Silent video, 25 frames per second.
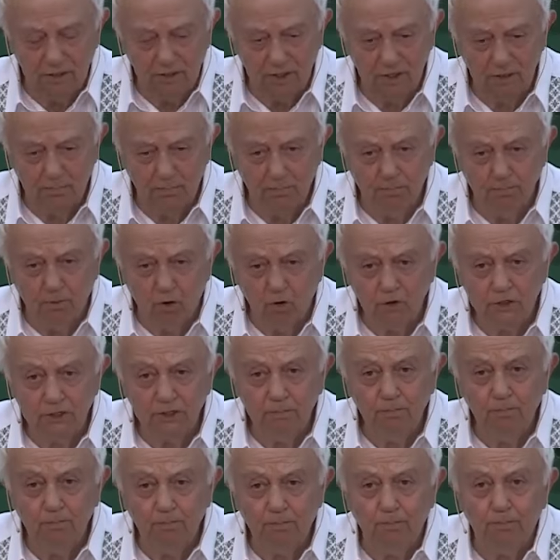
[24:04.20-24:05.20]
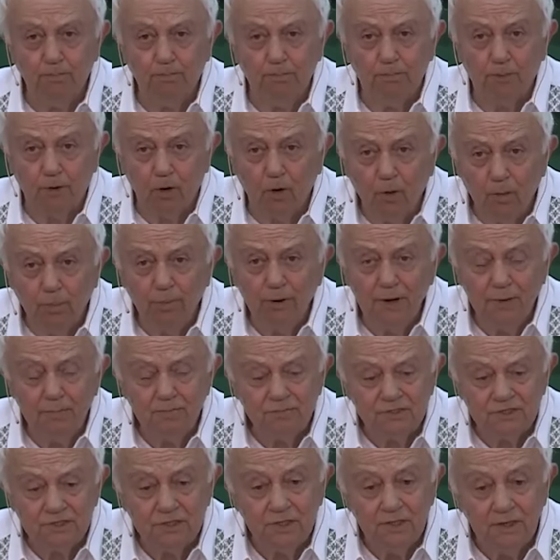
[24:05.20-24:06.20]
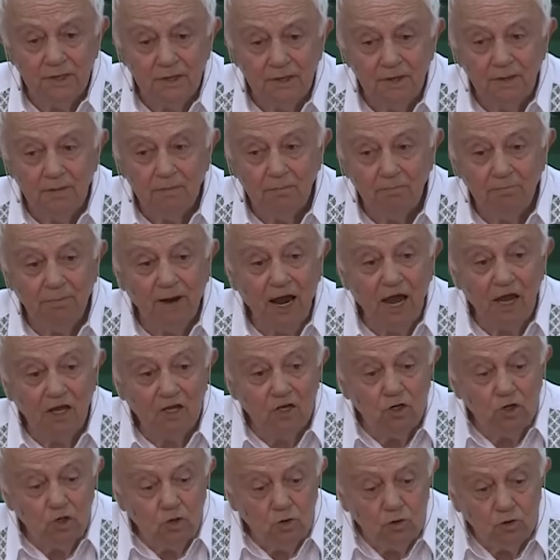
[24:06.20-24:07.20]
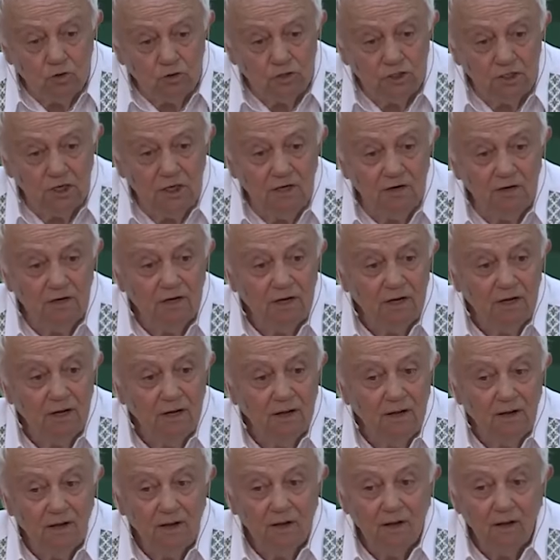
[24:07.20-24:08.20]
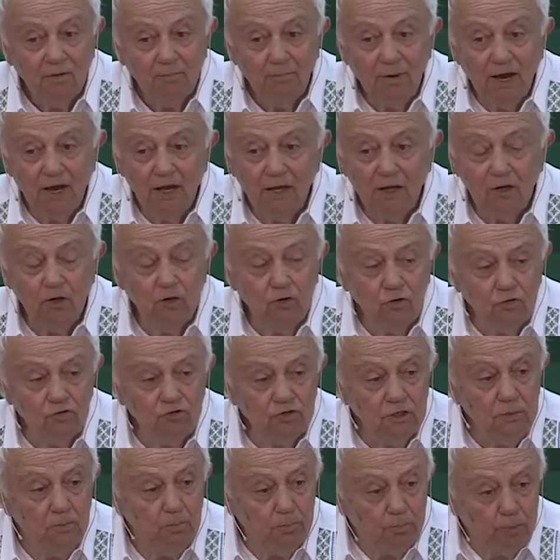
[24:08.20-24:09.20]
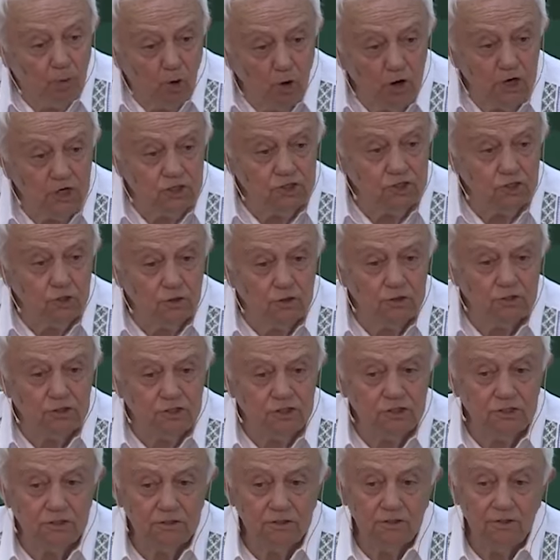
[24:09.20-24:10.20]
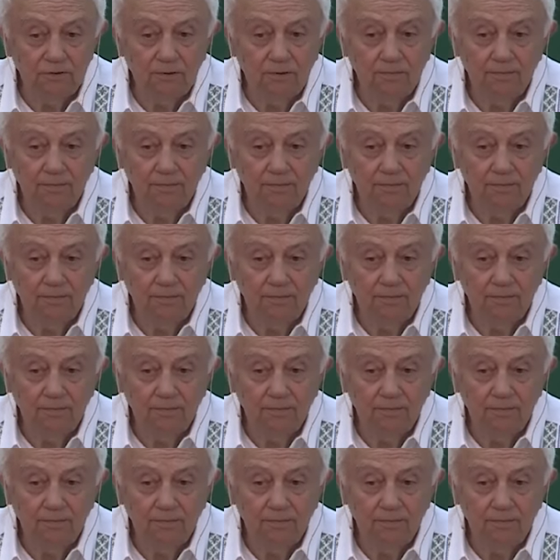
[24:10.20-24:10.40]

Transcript: the body problems by using by using poisons.